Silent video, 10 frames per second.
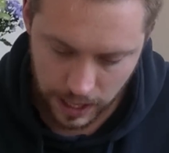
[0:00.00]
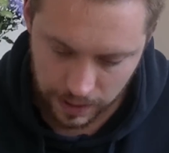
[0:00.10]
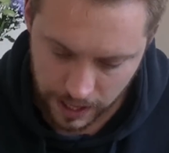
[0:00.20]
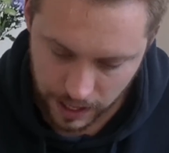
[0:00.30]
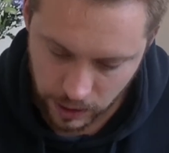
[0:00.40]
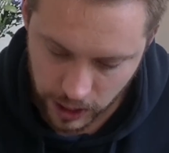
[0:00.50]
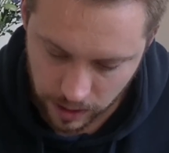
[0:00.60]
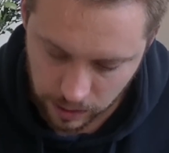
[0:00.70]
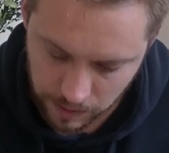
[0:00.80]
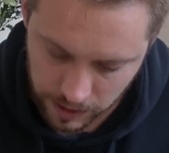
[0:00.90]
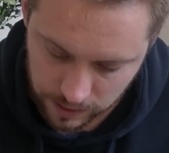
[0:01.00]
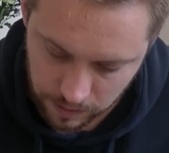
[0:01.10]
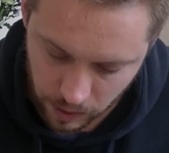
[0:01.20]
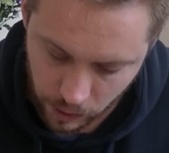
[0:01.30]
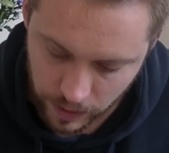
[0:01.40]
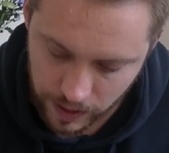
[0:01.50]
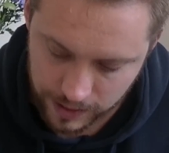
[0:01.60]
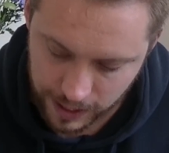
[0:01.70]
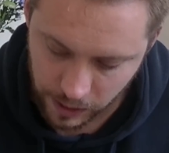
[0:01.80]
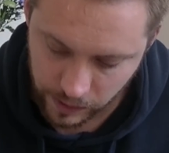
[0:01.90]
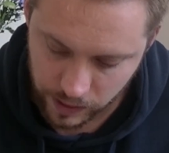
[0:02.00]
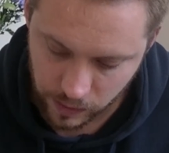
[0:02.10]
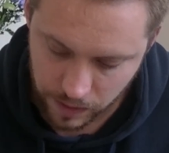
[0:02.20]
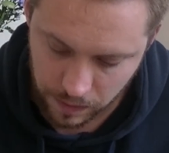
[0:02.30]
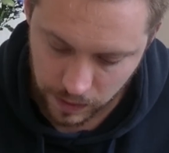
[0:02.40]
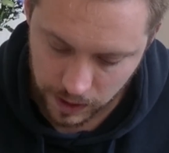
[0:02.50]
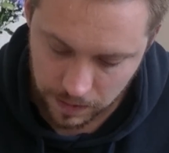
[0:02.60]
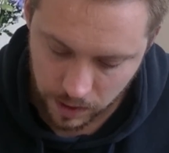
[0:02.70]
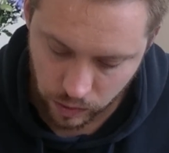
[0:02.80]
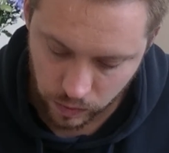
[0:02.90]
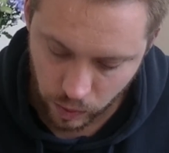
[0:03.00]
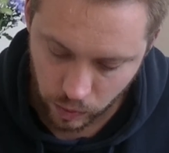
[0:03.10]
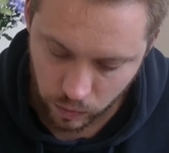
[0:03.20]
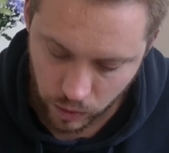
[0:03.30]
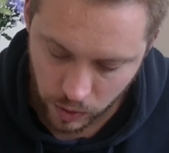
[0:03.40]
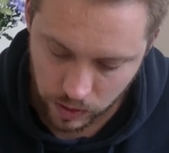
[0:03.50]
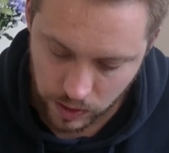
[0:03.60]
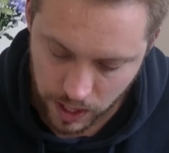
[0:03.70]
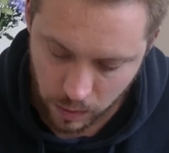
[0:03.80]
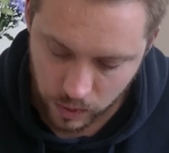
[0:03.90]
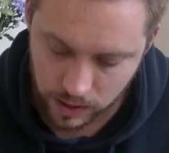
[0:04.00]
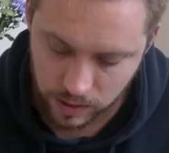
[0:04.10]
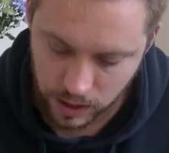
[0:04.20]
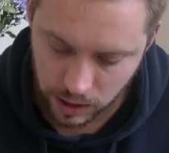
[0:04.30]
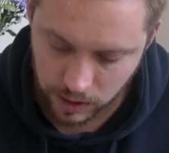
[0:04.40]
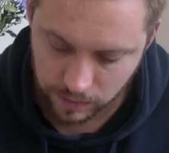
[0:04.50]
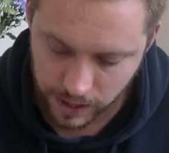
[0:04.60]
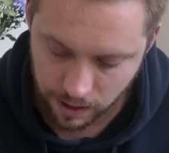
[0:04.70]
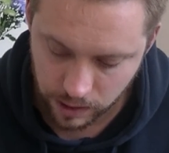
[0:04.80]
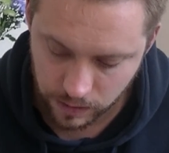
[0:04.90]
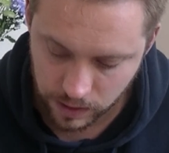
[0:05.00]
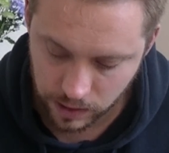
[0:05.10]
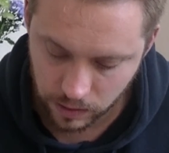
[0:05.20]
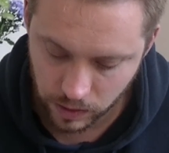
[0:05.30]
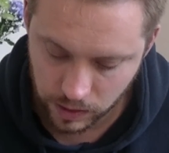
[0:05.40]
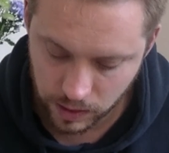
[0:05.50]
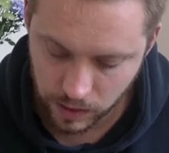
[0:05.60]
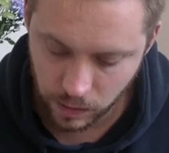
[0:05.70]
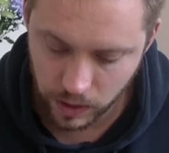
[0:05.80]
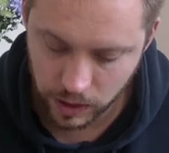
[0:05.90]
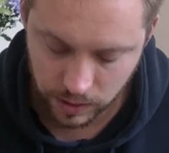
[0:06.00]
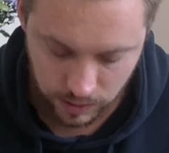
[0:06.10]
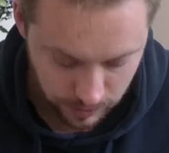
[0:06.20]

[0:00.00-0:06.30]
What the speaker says: And that joust means a model attacking with this weapon with this special rule rolls doubles its initiative characteristics on a turn in which it's